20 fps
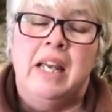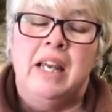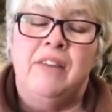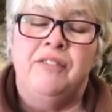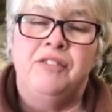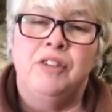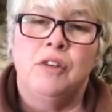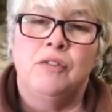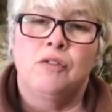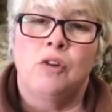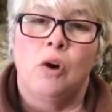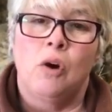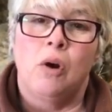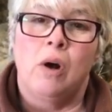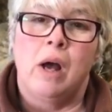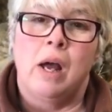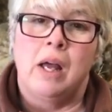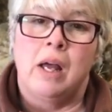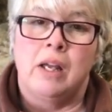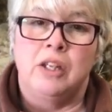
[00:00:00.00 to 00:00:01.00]
If you've
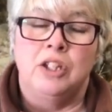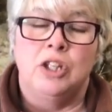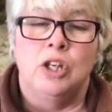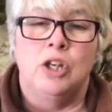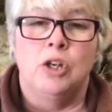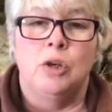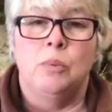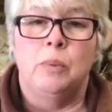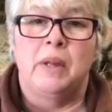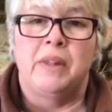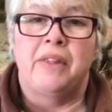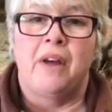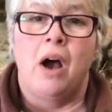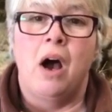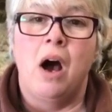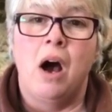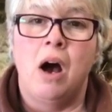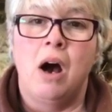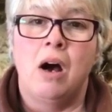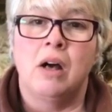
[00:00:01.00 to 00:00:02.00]
got a ewe with
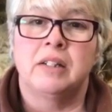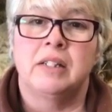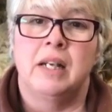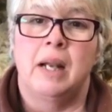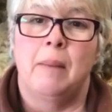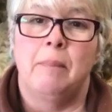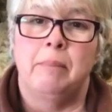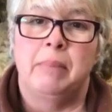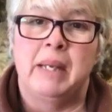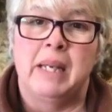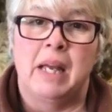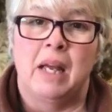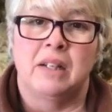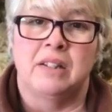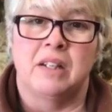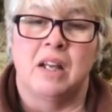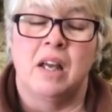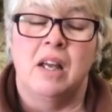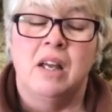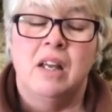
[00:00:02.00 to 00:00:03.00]
hard, lumpy
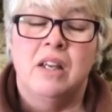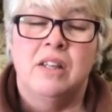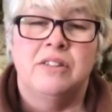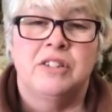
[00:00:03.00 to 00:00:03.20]
udder,